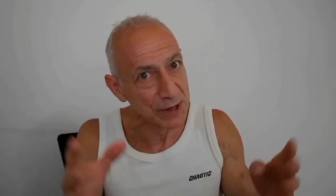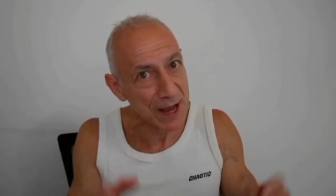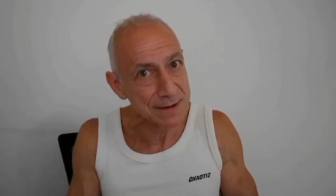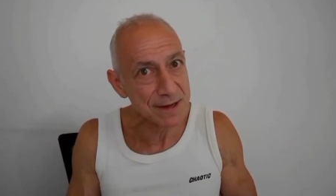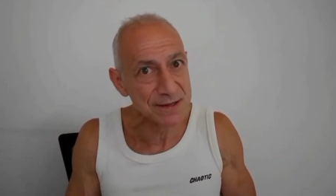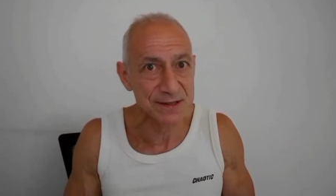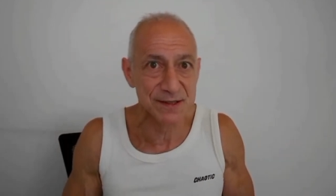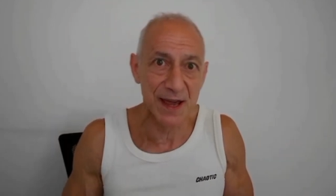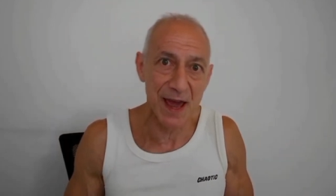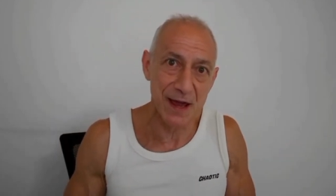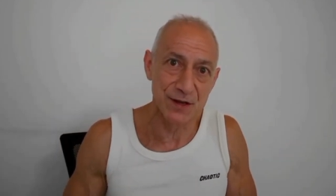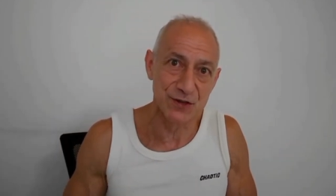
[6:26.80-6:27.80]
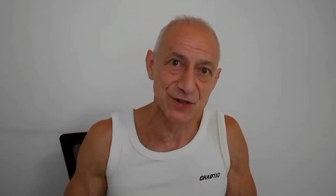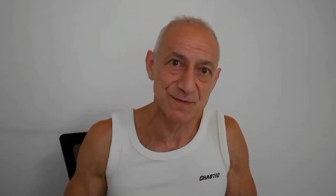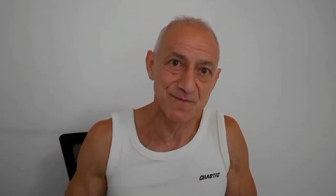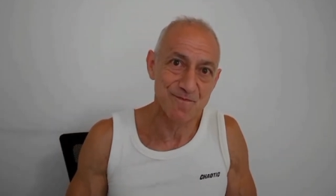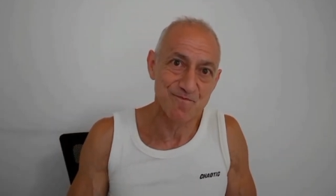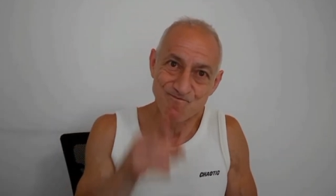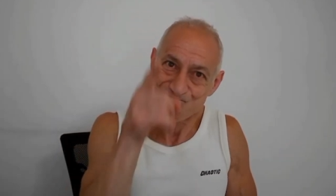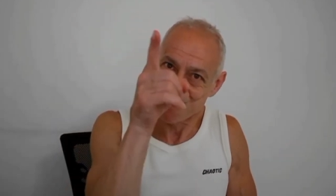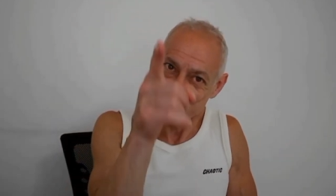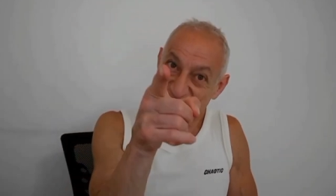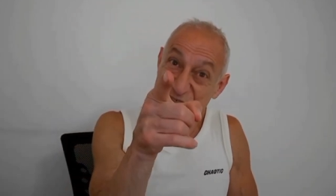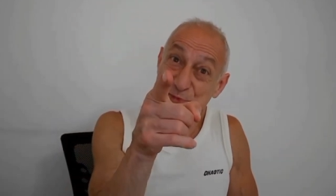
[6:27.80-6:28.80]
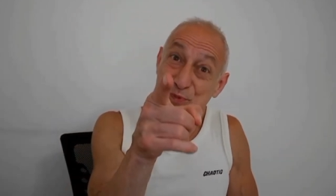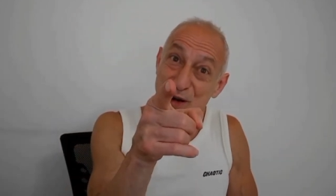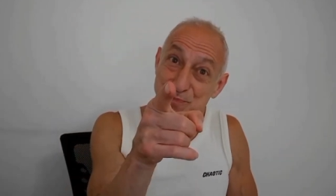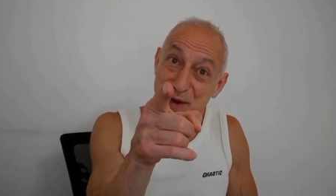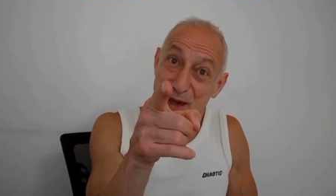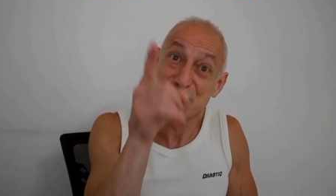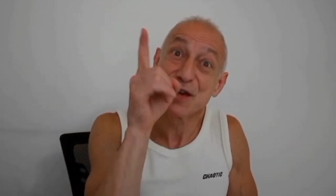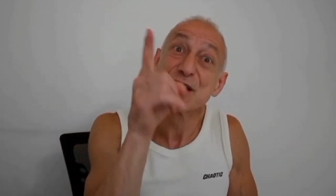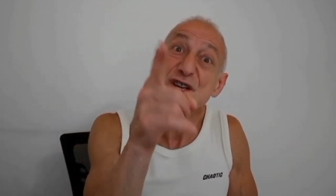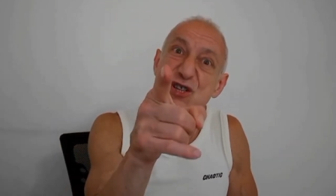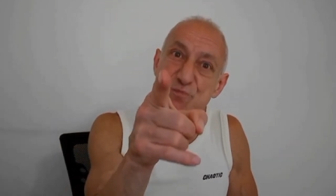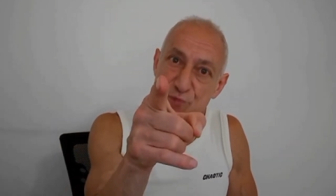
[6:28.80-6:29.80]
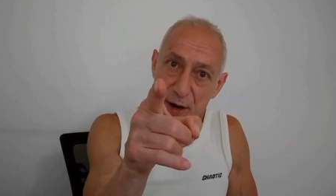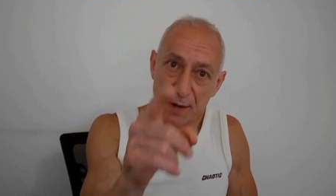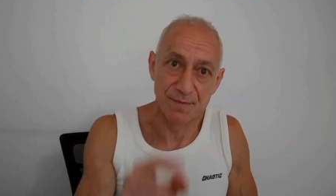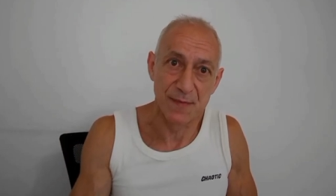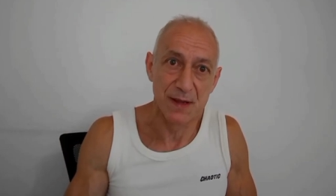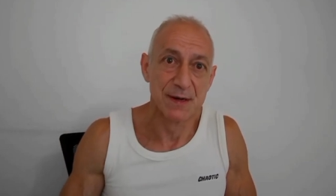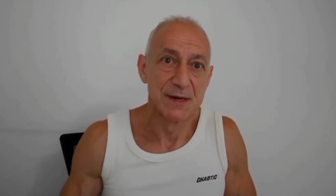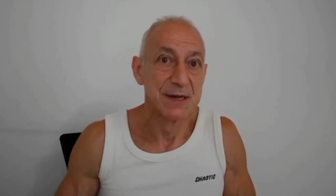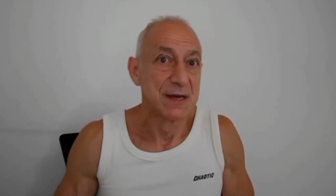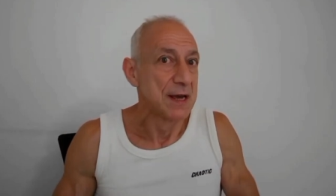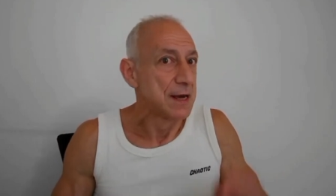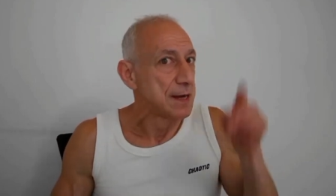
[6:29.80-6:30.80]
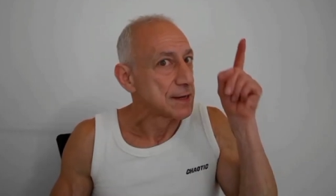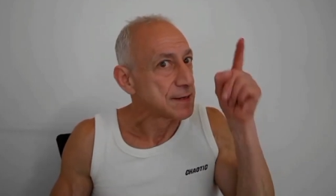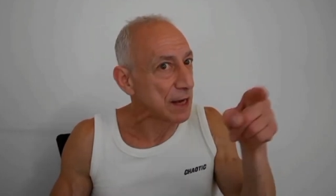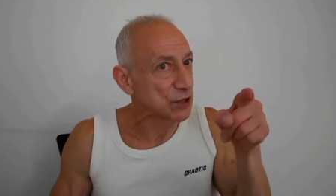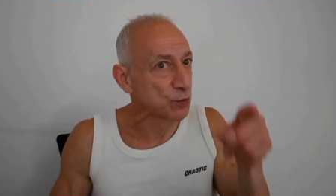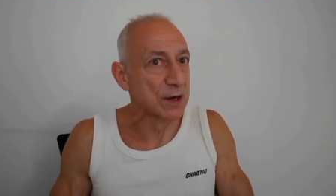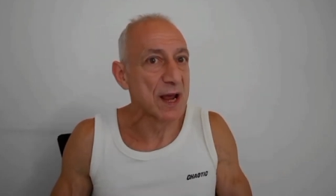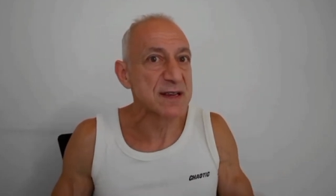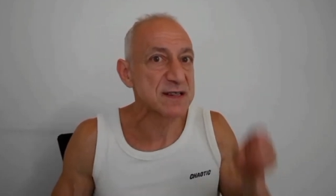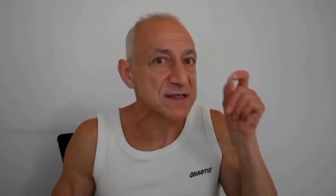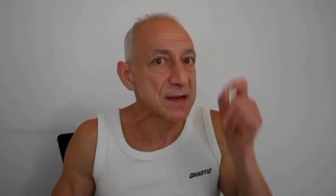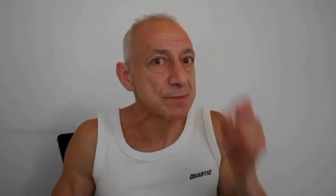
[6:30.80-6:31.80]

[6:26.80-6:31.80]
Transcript: people get this as they age. Sprint, baby, sprint. Next one, it